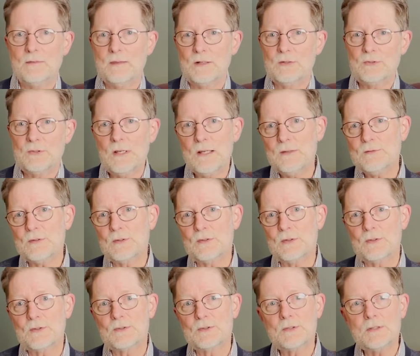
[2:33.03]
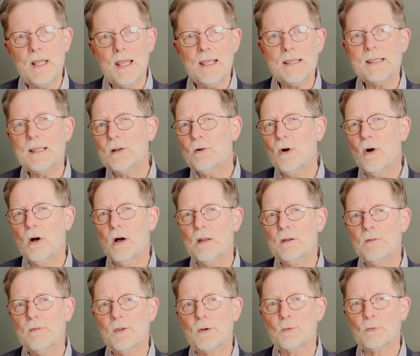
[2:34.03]
that Jesus is taking
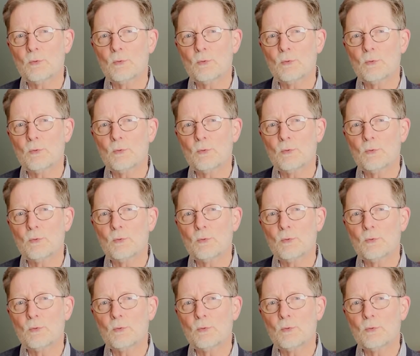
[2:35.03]
on the